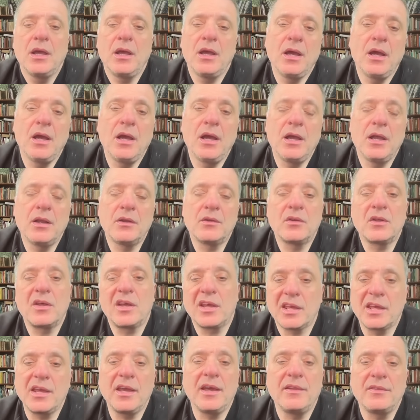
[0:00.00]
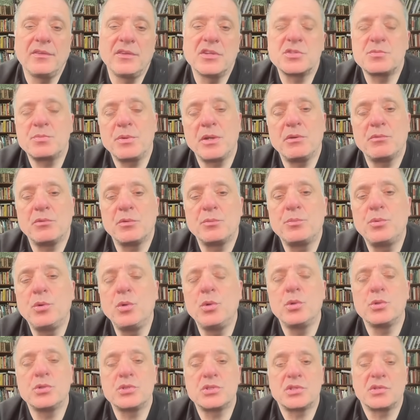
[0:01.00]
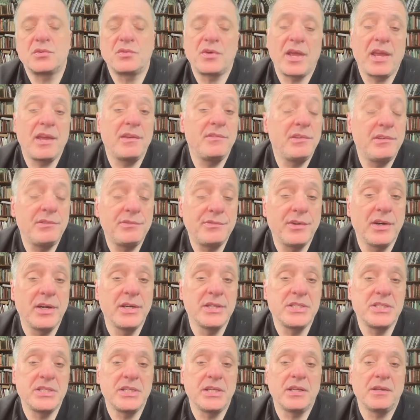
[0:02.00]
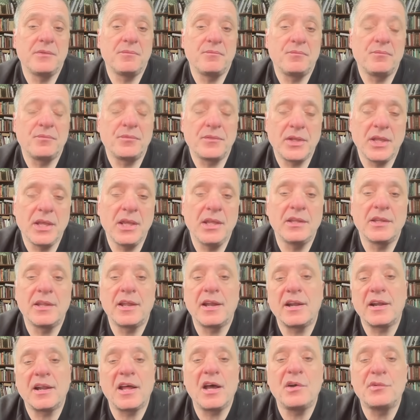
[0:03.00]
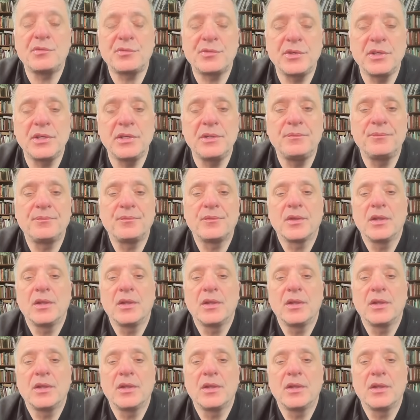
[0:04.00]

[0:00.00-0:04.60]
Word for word: And again, there's been reports of heavy fighting in Rafah.